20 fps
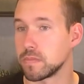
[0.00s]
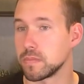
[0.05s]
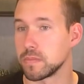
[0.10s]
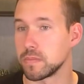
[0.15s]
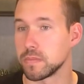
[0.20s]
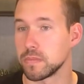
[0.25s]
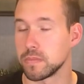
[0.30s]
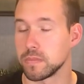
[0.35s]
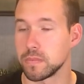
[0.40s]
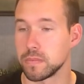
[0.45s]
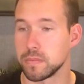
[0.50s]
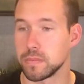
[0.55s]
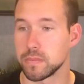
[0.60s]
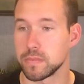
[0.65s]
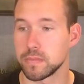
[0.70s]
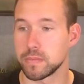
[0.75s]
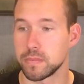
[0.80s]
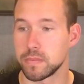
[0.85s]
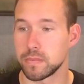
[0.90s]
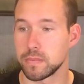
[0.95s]

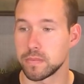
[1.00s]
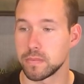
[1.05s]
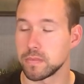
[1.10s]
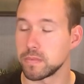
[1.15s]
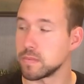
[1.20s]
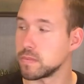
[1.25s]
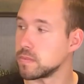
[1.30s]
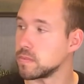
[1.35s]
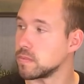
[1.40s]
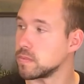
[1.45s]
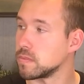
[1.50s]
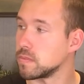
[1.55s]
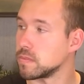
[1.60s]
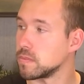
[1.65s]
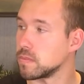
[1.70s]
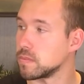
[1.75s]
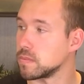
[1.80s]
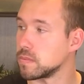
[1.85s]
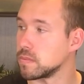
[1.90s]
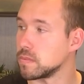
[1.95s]

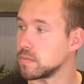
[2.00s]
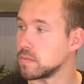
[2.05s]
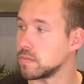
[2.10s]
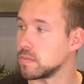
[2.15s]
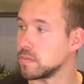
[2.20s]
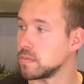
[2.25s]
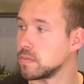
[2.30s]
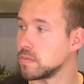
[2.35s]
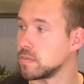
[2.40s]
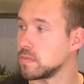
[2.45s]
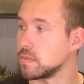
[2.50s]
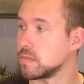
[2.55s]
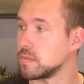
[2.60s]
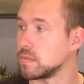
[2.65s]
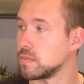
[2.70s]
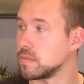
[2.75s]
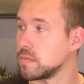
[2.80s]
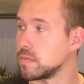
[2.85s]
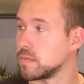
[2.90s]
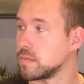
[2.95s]

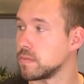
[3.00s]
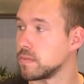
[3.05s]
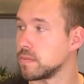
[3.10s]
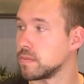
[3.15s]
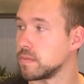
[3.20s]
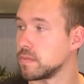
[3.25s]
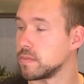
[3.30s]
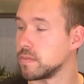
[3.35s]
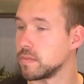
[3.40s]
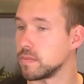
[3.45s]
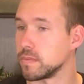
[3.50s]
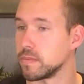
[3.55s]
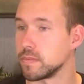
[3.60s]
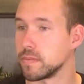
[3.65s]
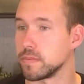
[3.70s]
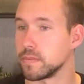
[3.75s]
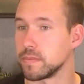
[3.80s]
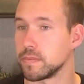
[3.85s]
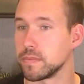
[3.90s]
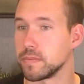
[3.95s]

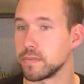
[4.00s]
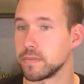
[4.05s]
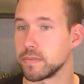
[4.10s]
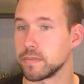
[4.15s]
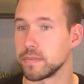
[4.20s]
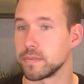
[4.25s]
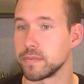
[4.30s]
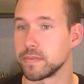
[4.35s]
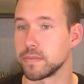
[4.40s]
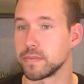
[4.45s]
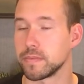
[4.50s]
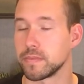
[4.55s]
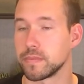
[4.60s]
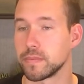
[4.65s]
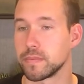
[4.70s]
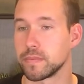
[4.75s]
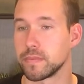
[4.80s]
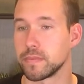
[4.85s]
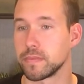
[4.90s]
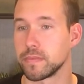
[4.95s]

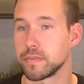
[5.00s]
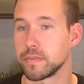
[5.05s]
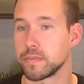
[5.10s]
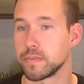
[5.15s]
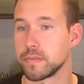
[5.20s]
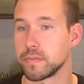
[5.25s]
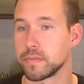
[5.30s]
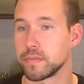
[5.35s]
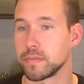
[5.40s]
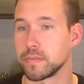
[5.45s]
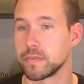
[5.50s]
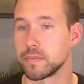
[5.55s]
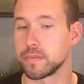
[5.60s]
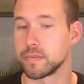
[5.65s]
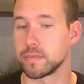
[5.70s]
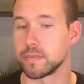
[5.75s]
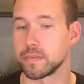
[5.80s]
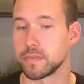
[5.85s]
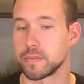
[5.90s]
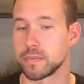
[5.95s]

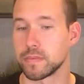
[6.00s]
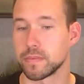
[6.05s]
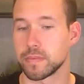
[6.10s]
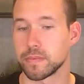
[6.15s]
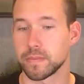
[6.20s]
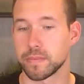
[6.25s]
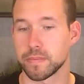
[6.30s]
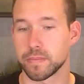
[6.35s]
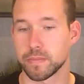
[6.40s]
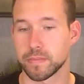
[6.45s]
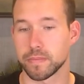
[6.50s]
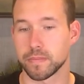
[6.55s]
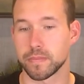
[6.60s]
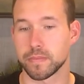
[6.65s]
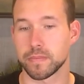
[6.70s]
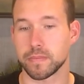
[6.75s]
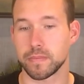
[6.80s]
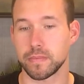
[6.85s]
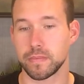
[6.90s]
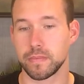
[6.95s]

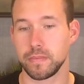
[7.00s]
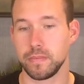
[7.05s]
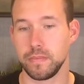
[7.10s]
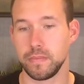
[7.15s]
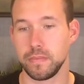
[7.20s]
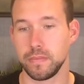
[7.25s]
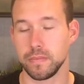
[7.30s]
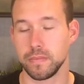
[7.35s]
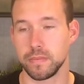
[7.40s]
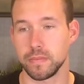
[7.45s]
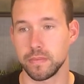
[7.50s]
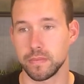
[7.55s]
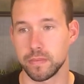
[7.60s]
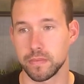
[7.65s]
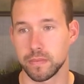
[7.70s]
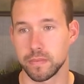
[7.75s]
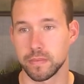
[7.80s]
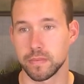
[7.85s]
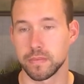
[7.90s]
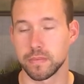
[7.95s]
No words are spoken by the person on screen.